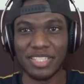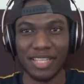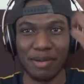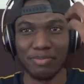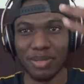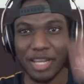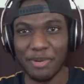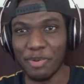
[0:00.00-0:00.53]

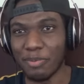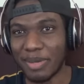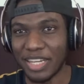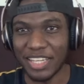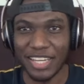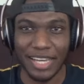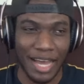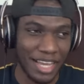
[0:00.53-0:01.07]
Stop playing with my
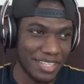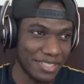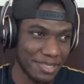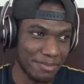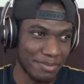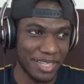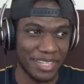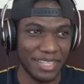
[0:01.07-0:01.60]
nigga
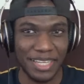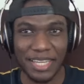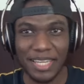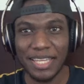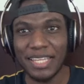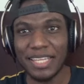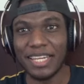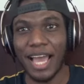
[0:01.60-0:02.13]
Aizen, man.
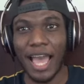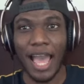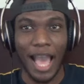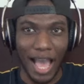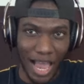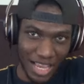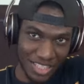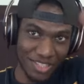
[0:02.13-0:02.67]

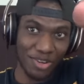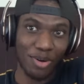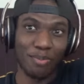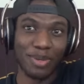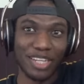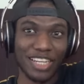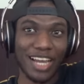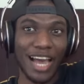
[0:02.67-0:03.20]
Aizen gonna
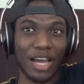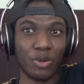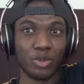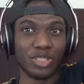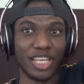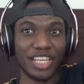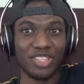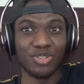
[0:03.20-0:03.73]
be the guy who
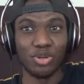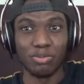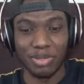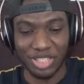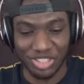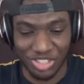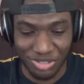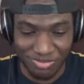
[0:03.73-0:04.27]
takes your
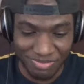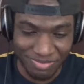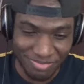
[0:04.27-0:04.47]
bitch.